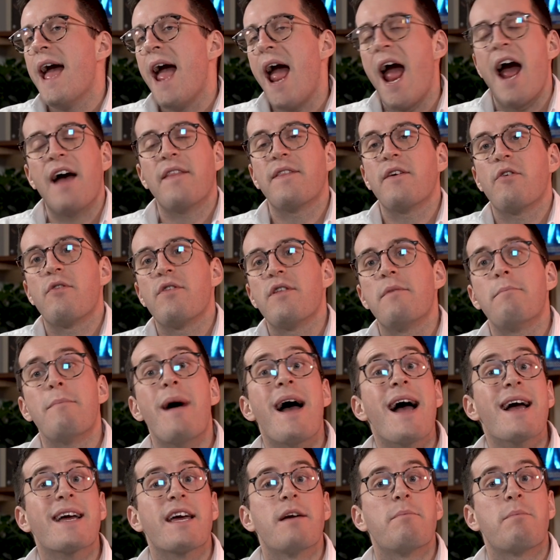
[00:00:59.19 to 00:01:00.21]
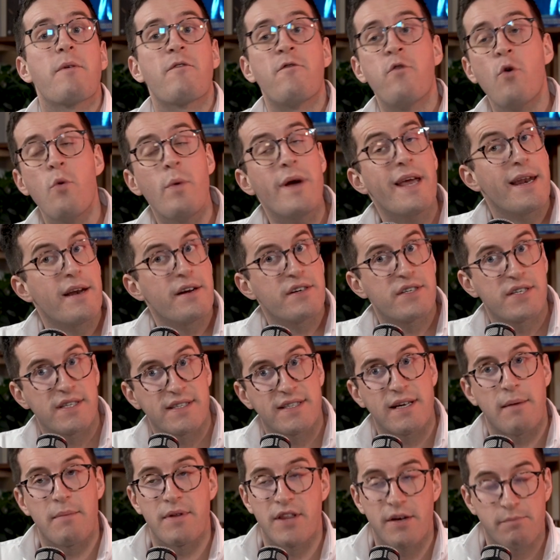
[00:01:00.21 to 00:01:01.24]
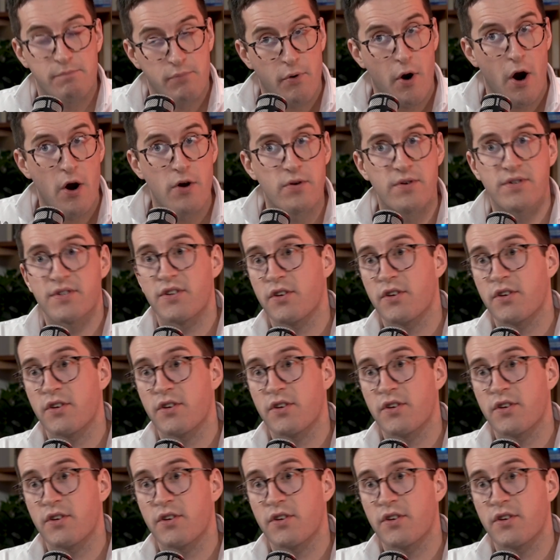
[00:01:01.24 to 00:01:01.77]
out there in the market before we get into some of the pros,